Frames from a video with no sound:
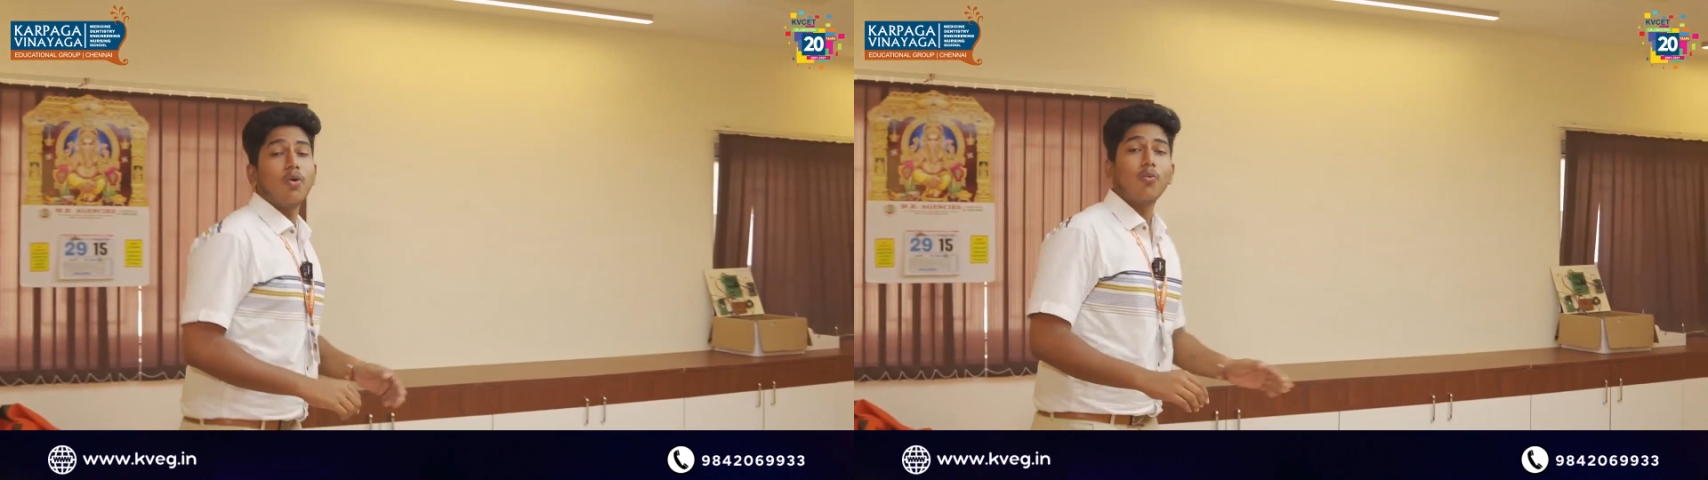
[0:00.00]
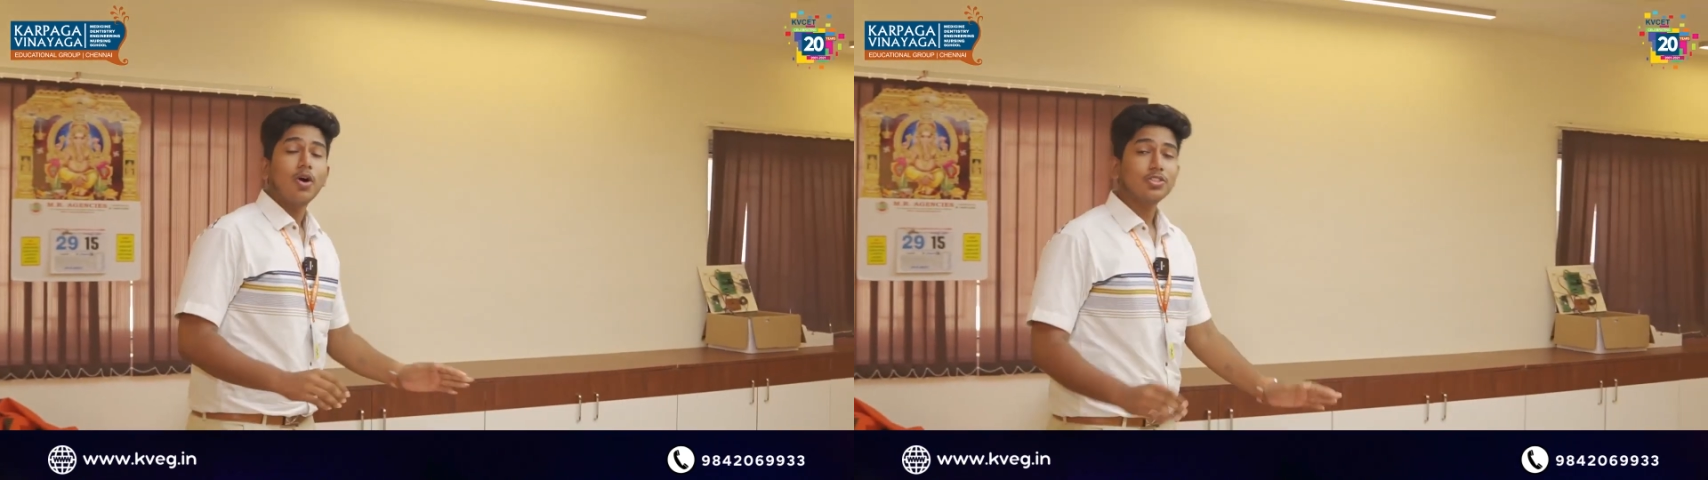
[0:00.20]

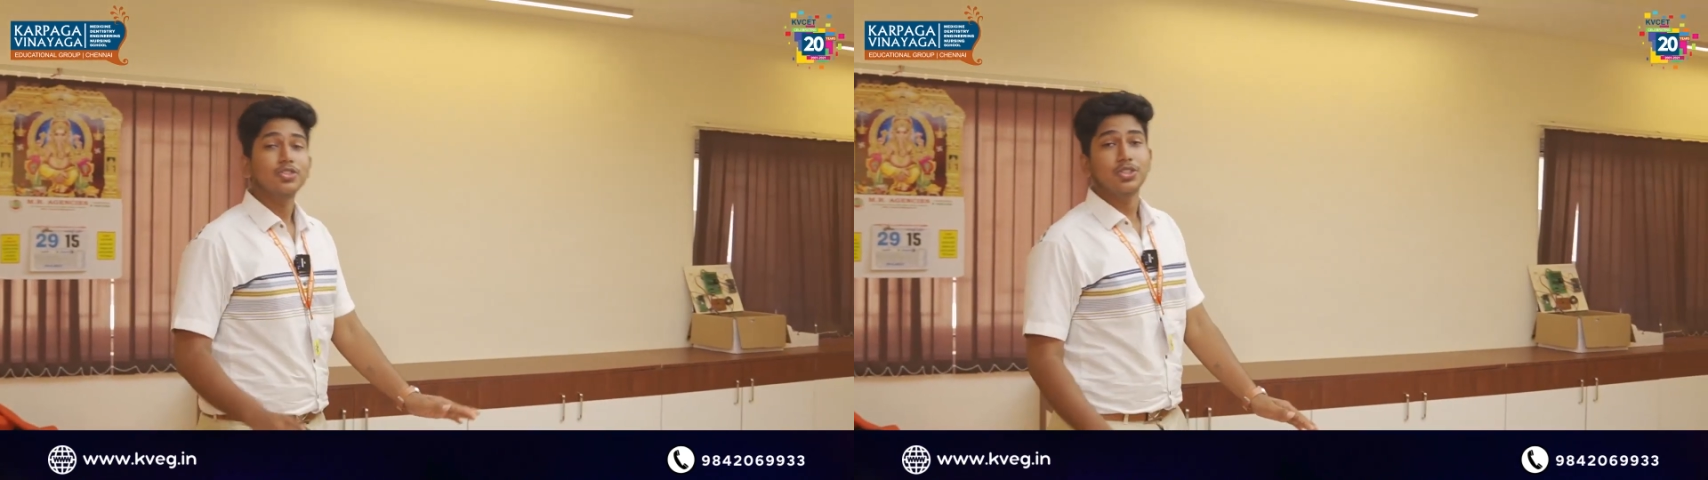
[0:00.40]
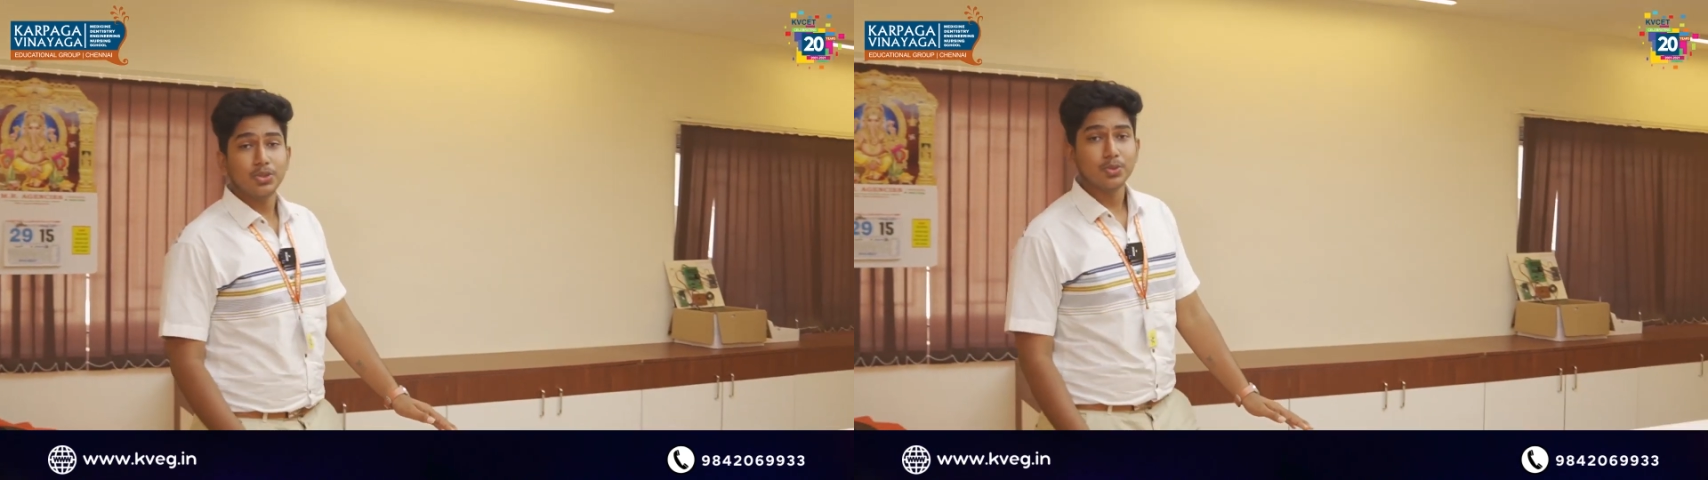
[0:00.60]
what to
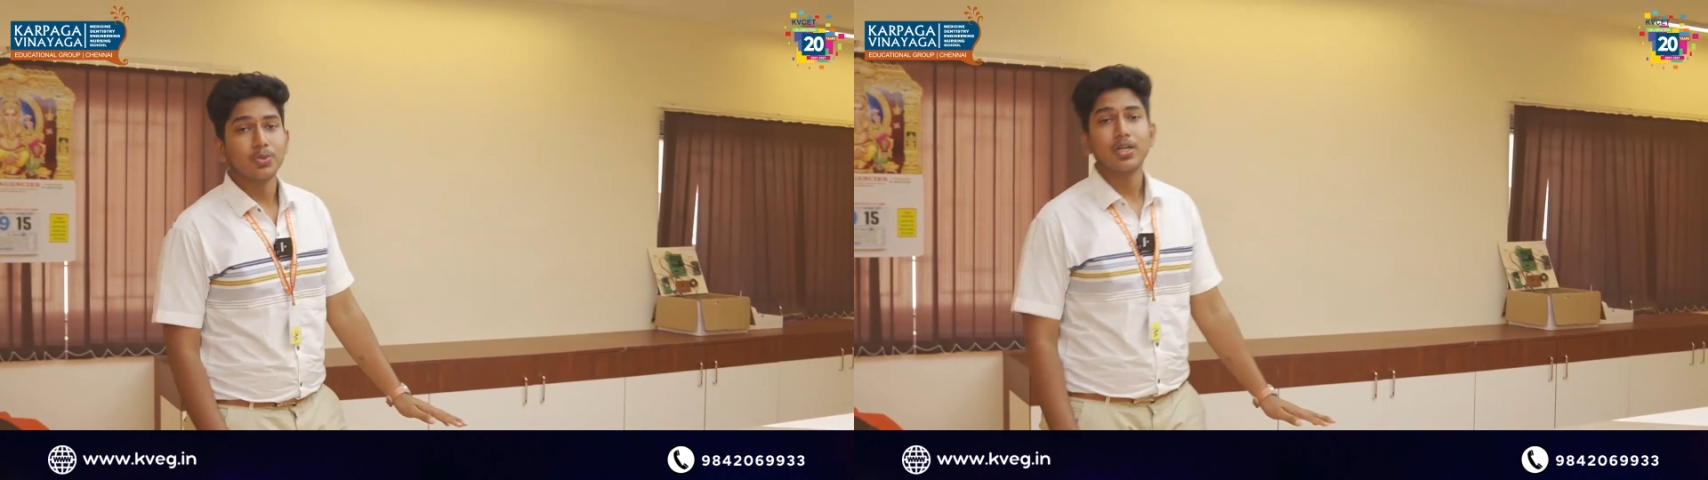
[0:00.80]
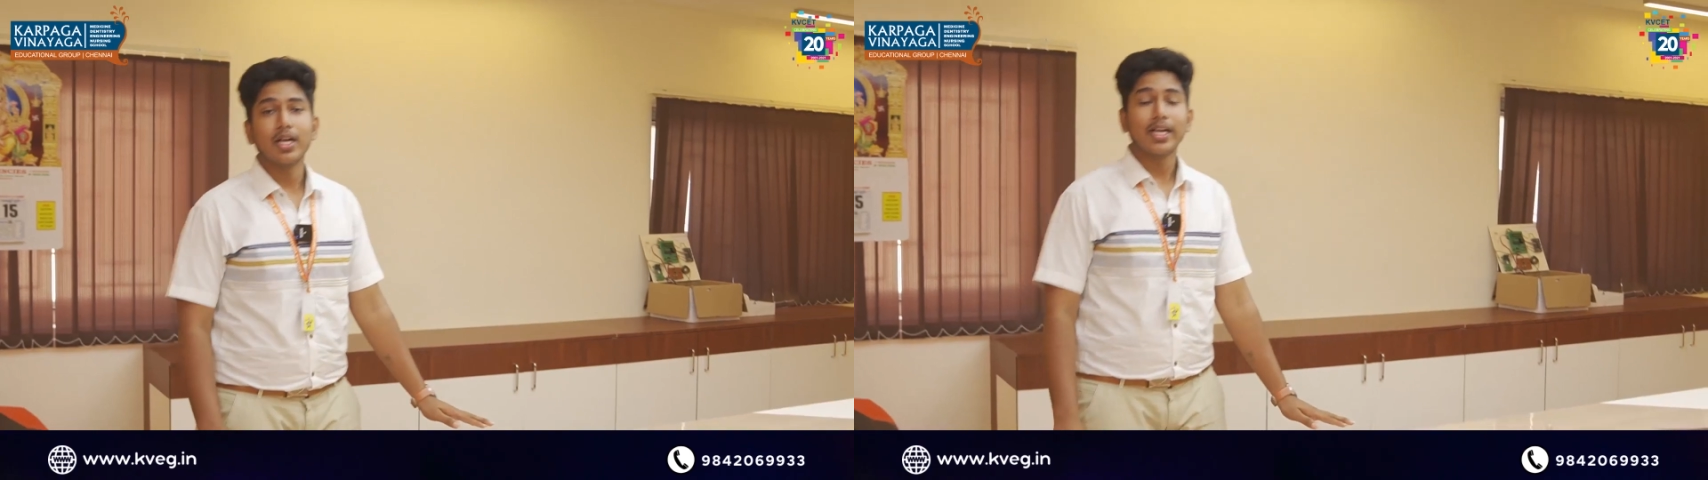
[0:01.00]
do
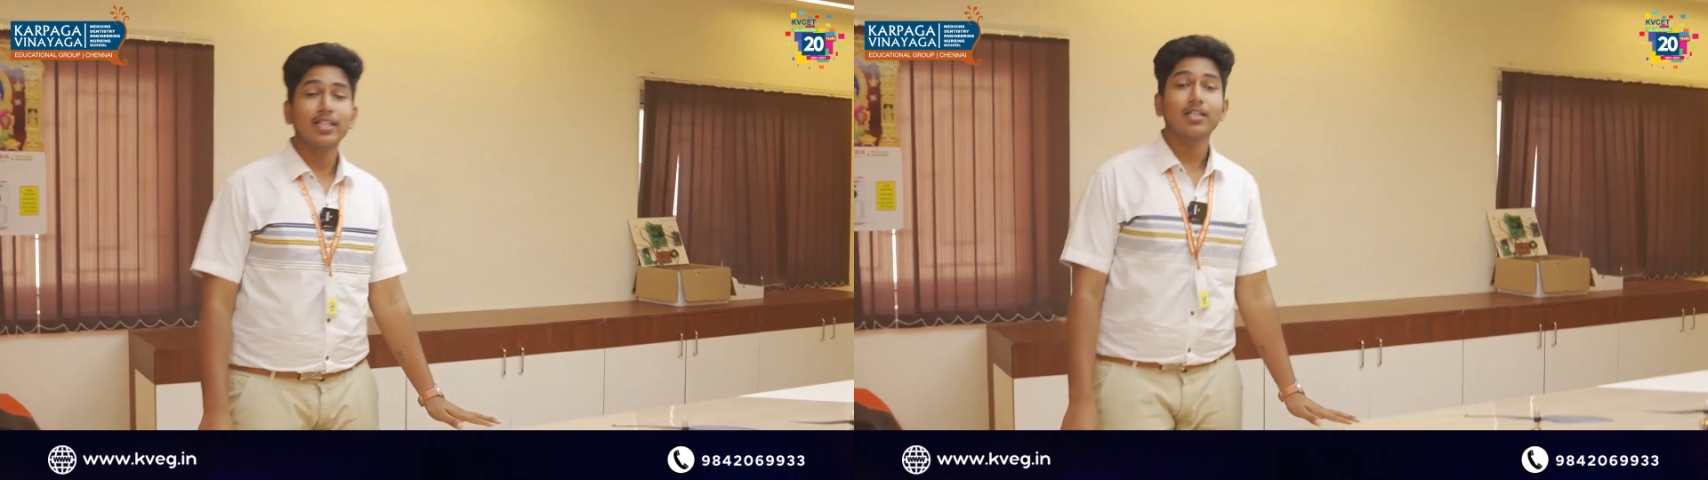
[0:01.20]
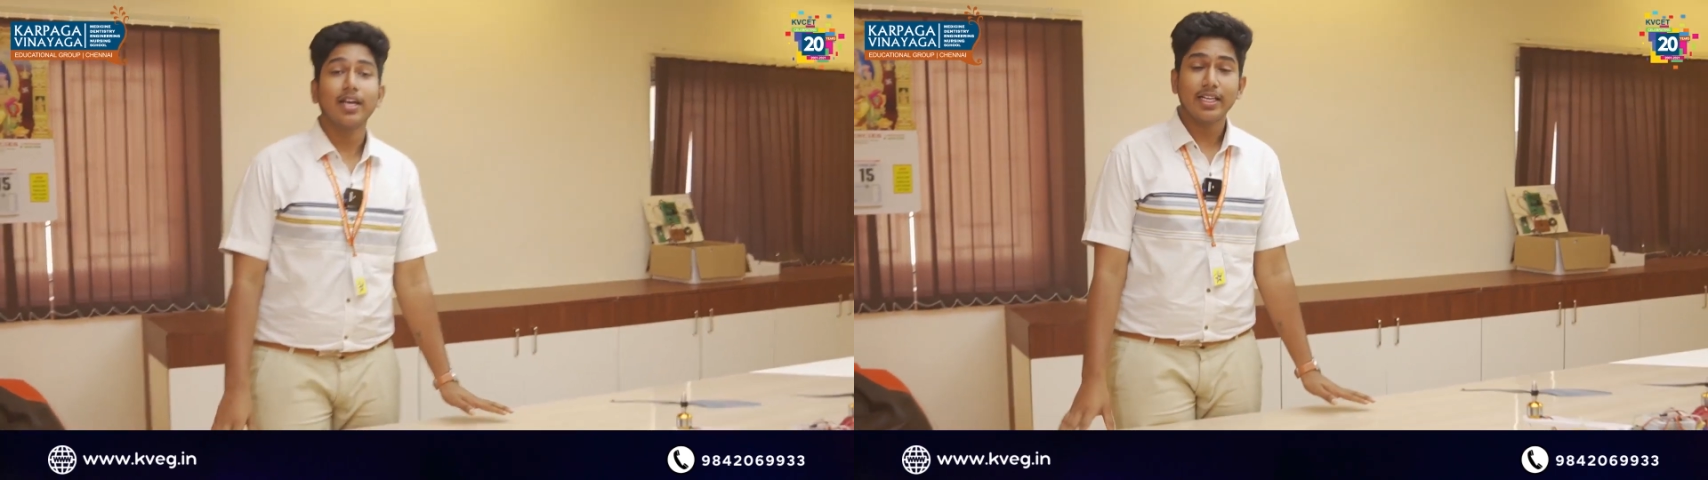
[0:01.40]

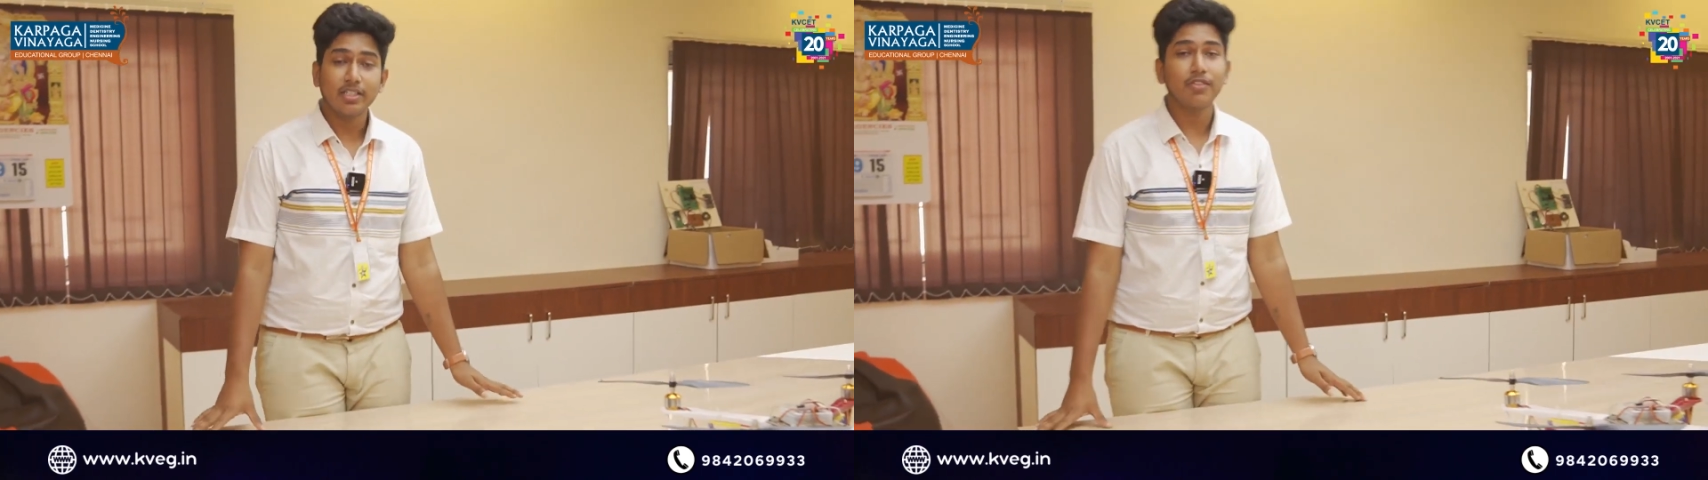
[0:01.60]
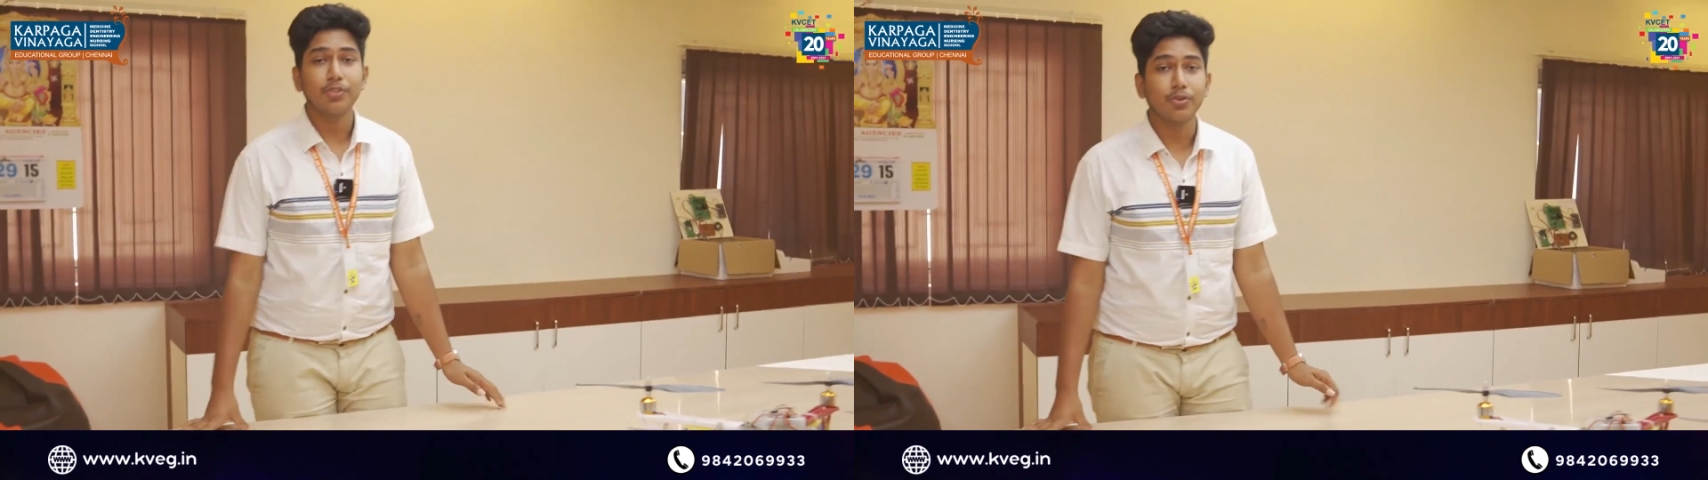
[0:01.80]
in the
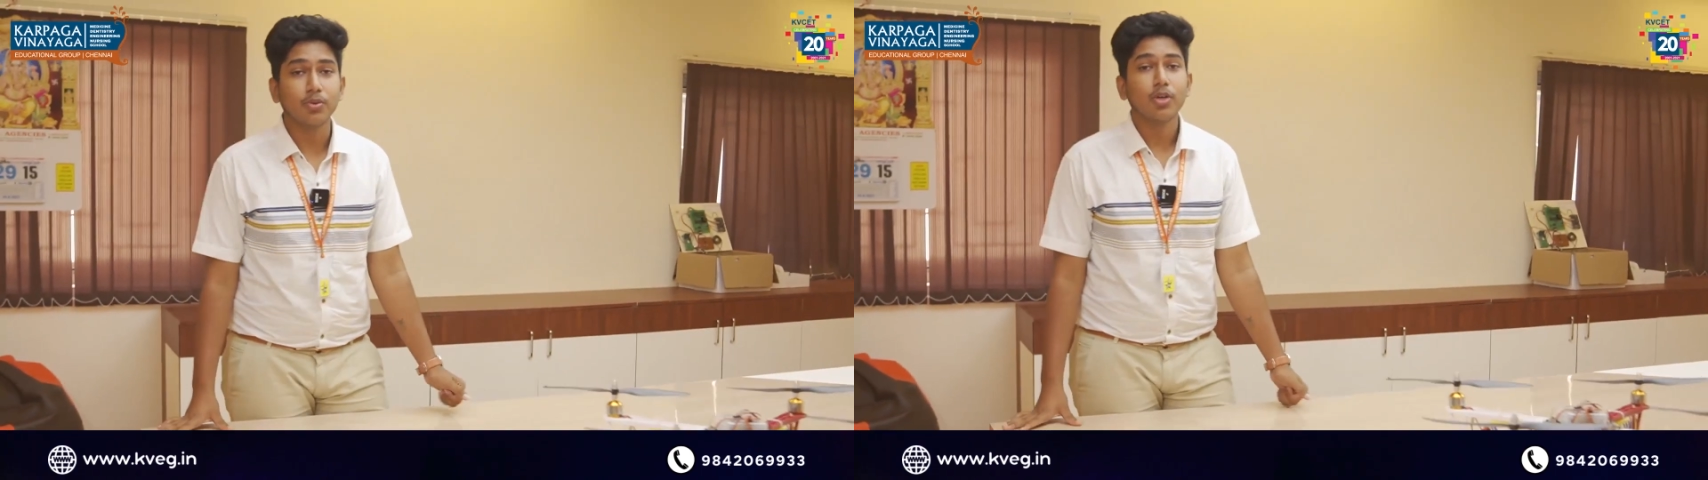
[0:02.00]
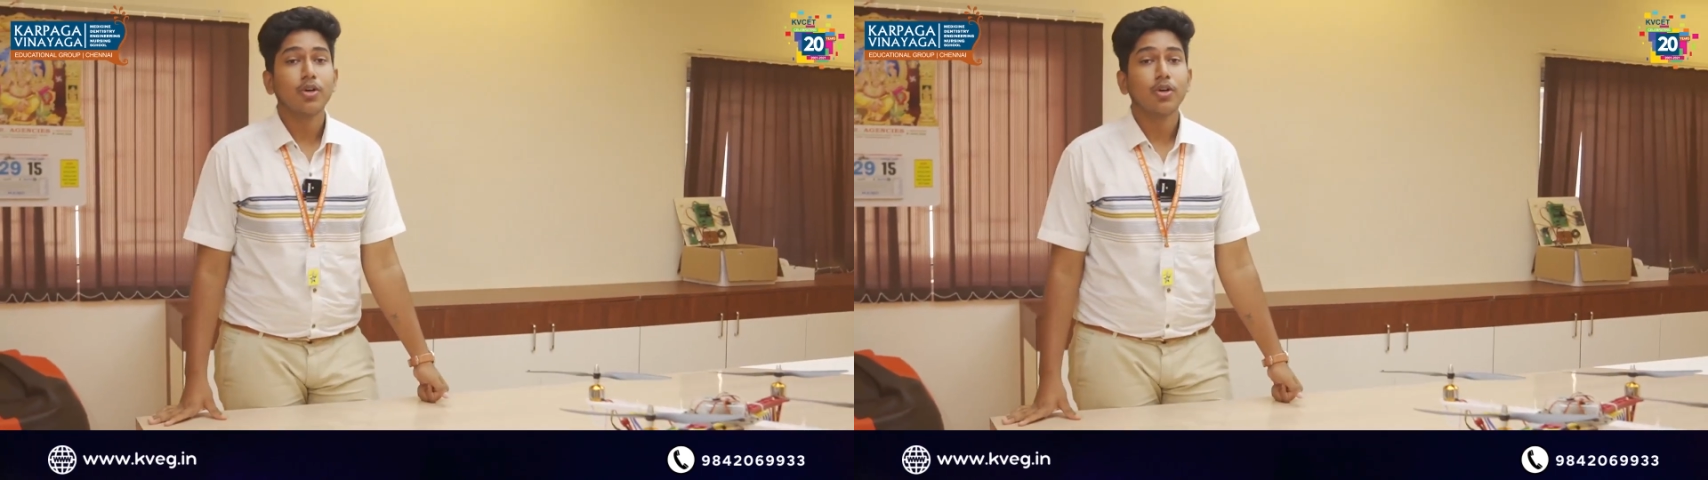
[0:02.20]
interview